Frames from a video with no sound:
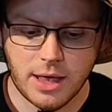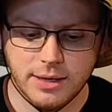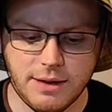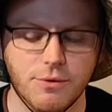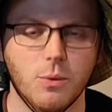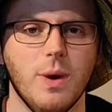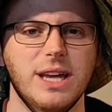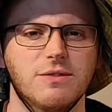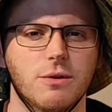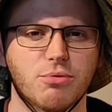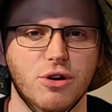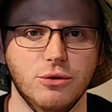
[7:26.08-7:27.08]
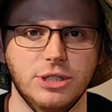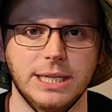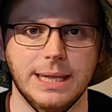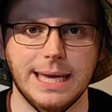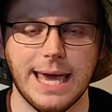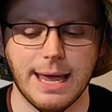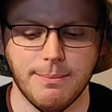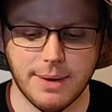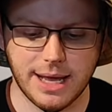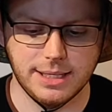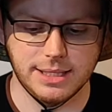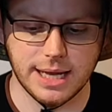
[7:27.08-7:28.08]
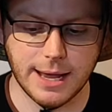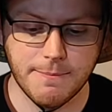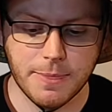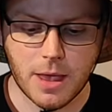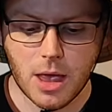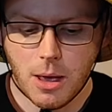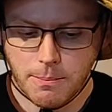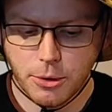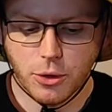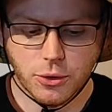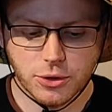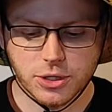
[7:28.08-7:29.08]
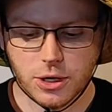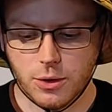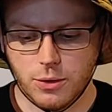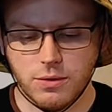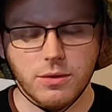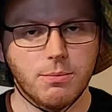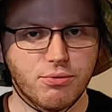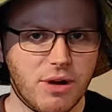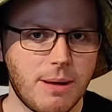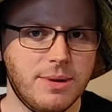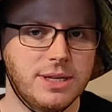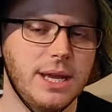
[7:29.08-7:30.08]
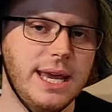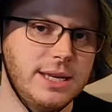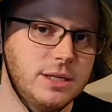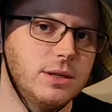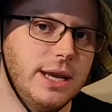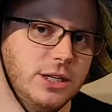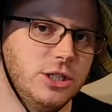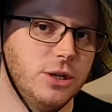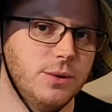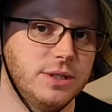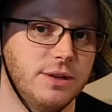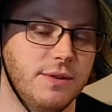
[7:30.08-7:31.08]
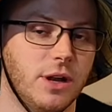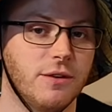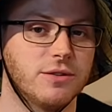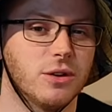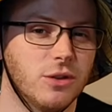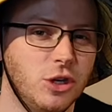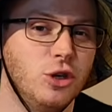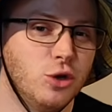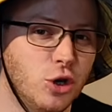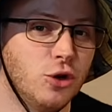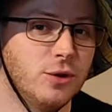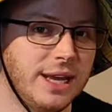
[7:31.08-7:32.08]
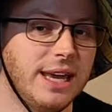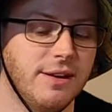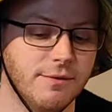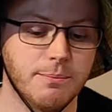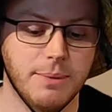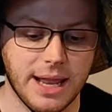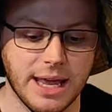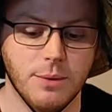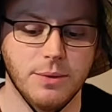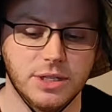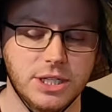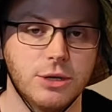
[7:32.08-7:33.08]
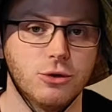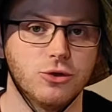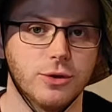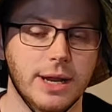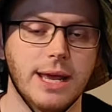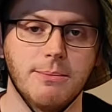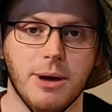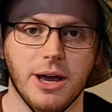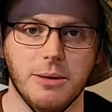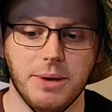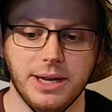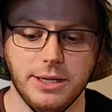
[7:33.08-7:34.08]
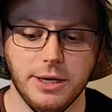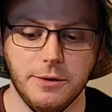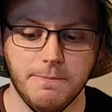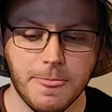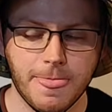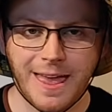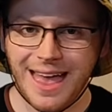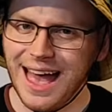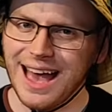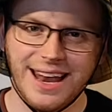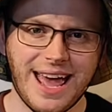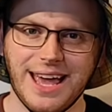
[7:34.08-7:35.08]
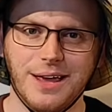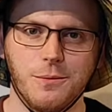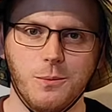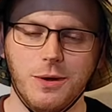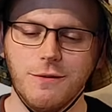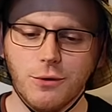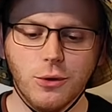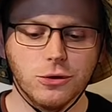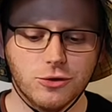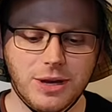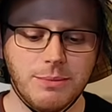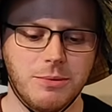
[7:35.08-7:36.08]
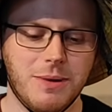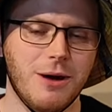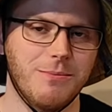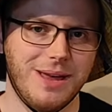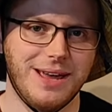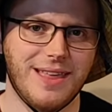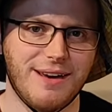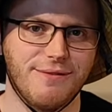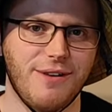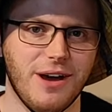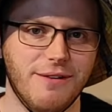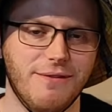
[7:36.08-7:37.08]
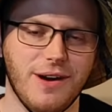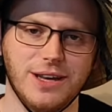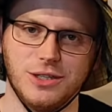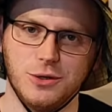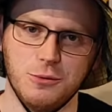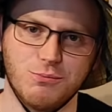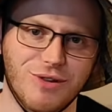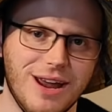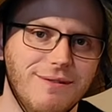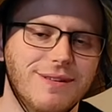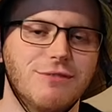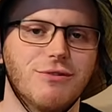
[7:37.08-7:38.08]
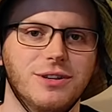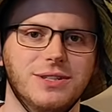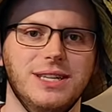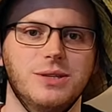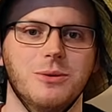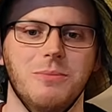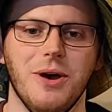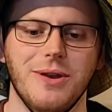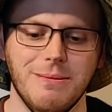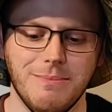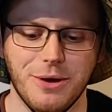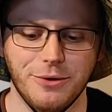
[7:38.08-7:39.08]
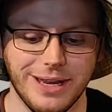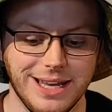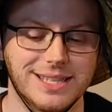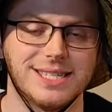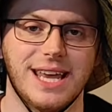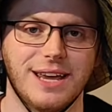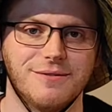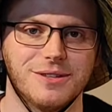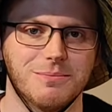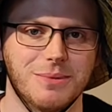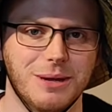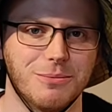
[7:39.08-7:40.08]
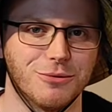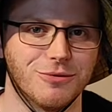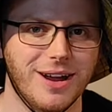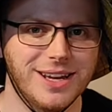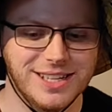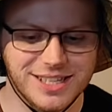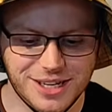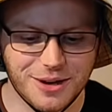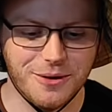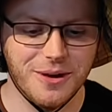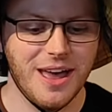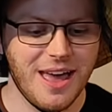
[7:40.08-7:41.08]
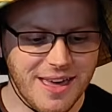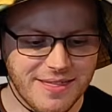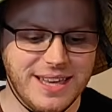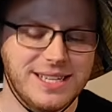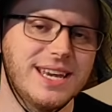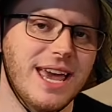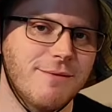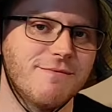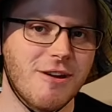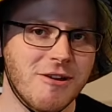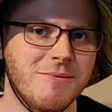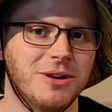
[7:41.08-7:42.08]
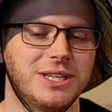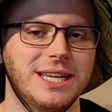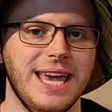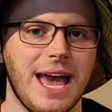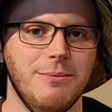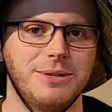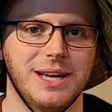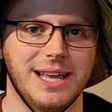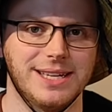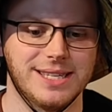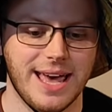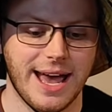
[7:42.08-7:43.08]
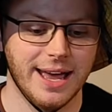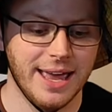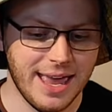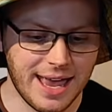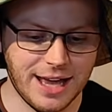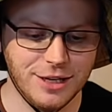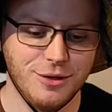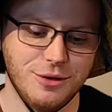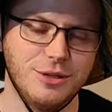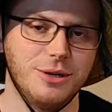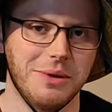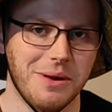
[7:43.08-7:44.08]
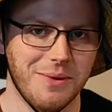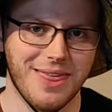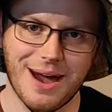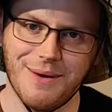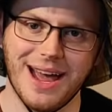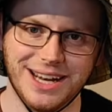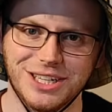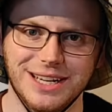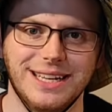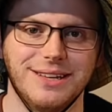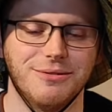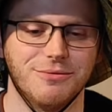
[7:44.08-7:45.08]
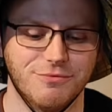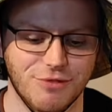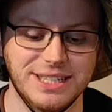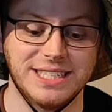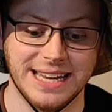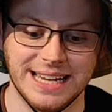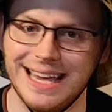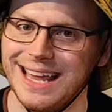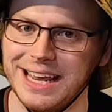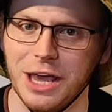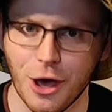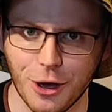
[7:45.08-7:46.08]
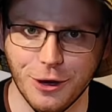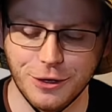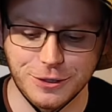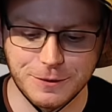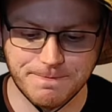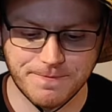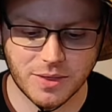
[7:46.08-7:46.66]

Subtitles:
different ways of approaching the game, let's say. But also the premise is intuitive enough so that you could even play it with children, in my opinion. And hey, we've all dreamed about being that firefighter who bravely runs into a burning building and saves some people, right? So this game very much encapsulates that, and you can do it without actually risking getting hurt.